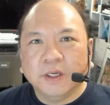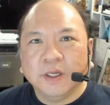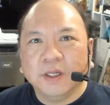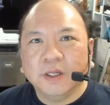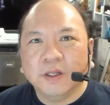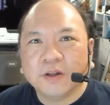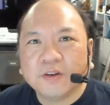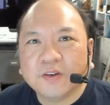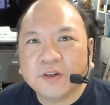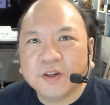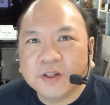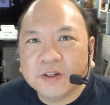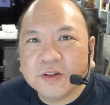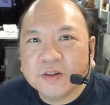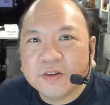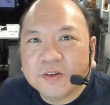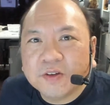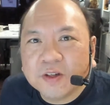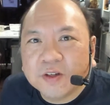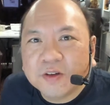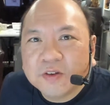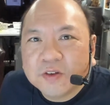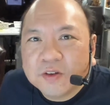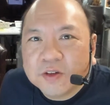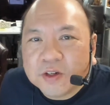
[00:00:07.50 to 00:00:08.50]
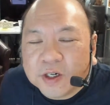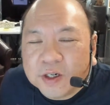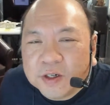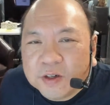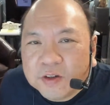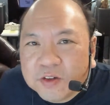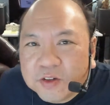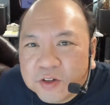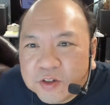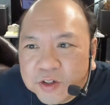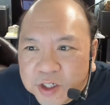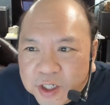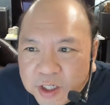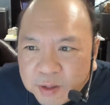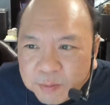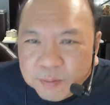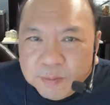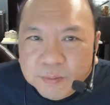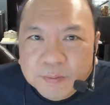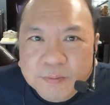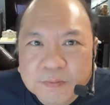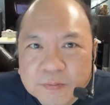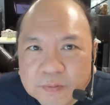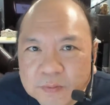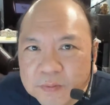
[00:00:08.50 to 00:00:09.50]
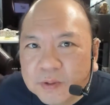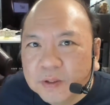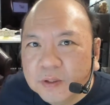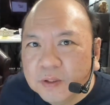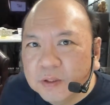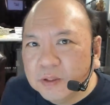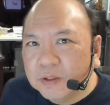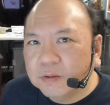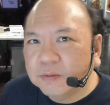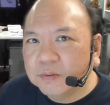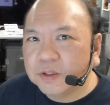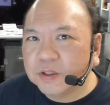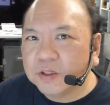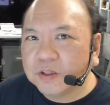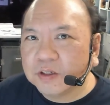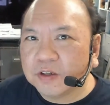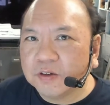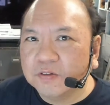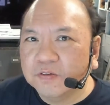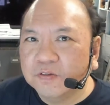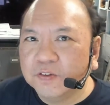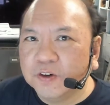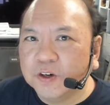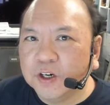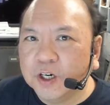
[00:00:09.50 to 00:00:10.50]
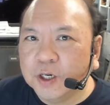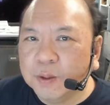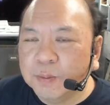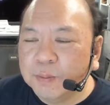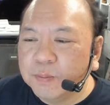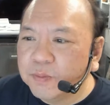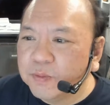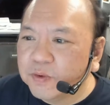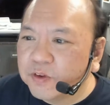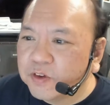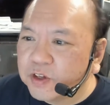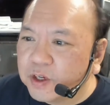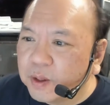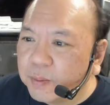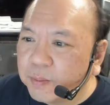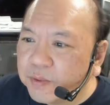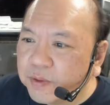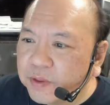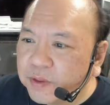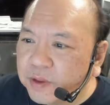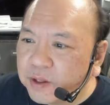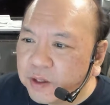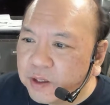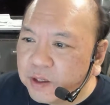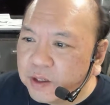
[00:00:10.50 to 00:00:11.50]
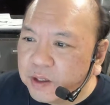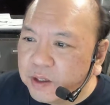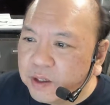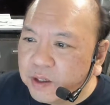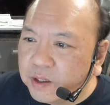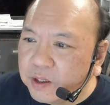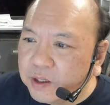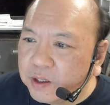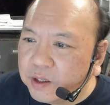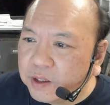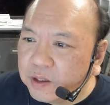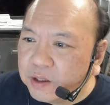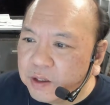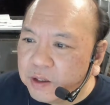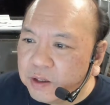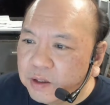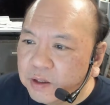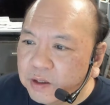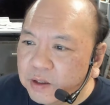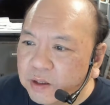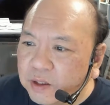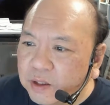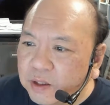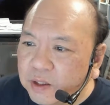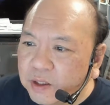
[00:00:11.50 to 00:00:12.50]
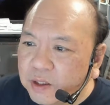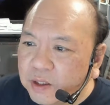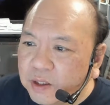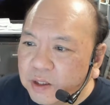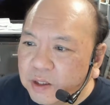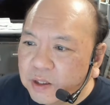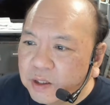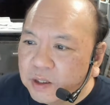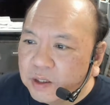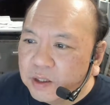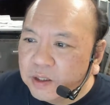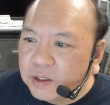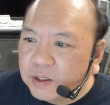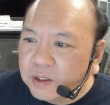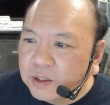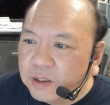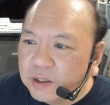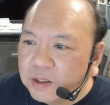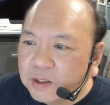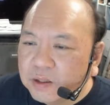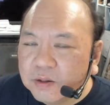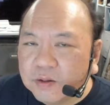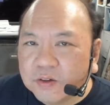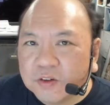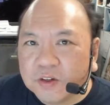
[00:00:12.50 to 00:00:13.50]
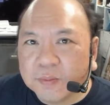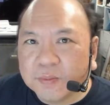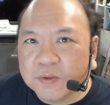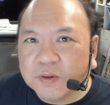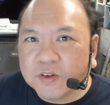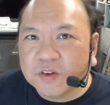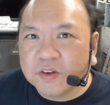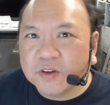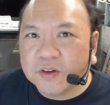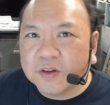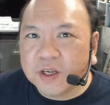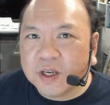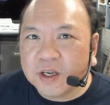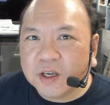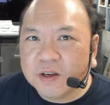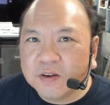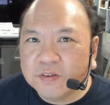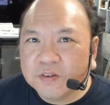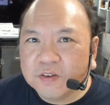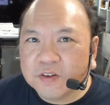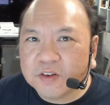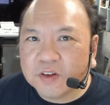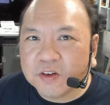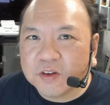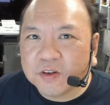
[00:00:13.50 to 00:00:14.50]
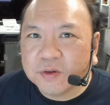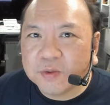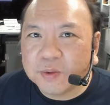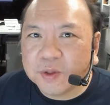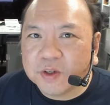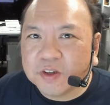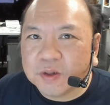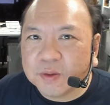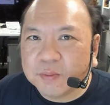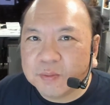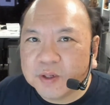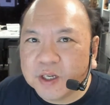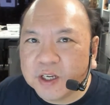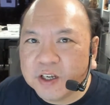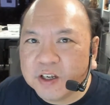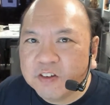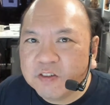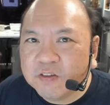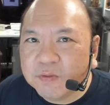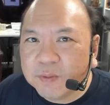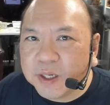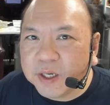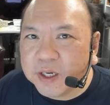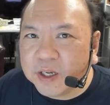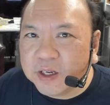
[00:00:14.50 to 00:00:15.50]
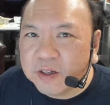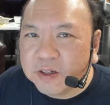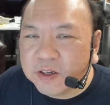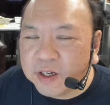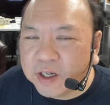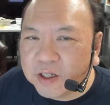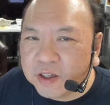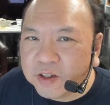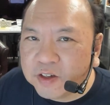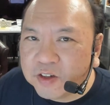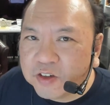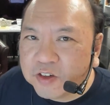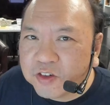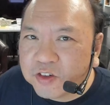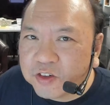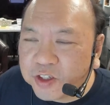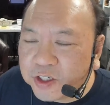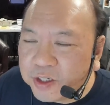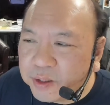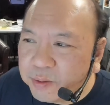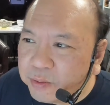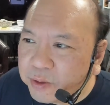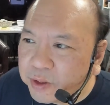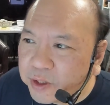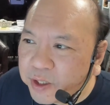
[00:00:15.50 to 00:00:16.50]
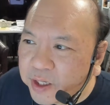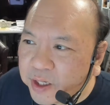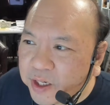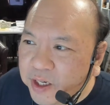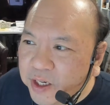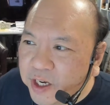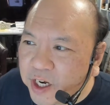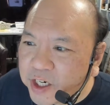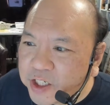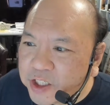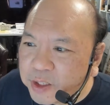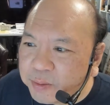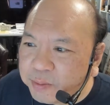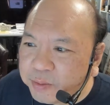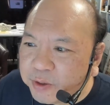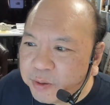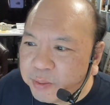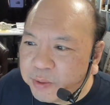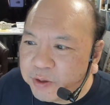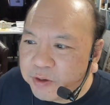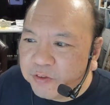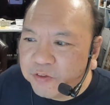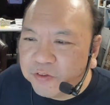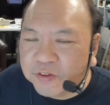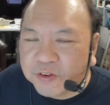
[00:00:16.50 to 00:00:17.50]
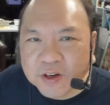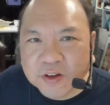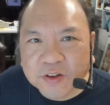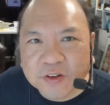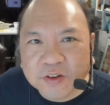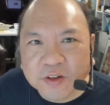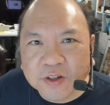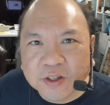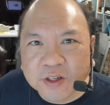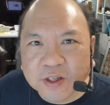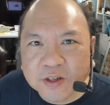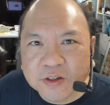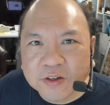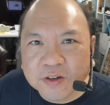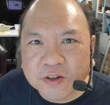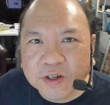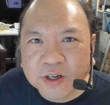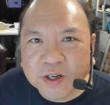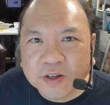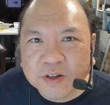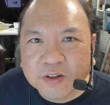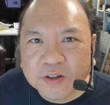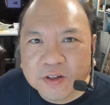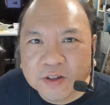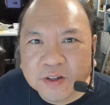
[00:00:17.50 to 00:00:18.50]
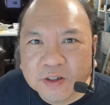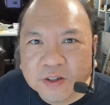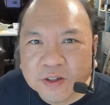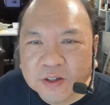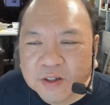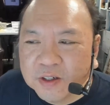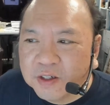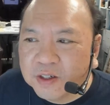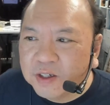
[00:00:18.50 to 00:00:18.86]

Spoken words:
All right, looks like this thing is starting to stream. Just confirm something here. What's up? This is Dave. This is What's Up Dave, my daily stream where I catch up with my friends on the internet.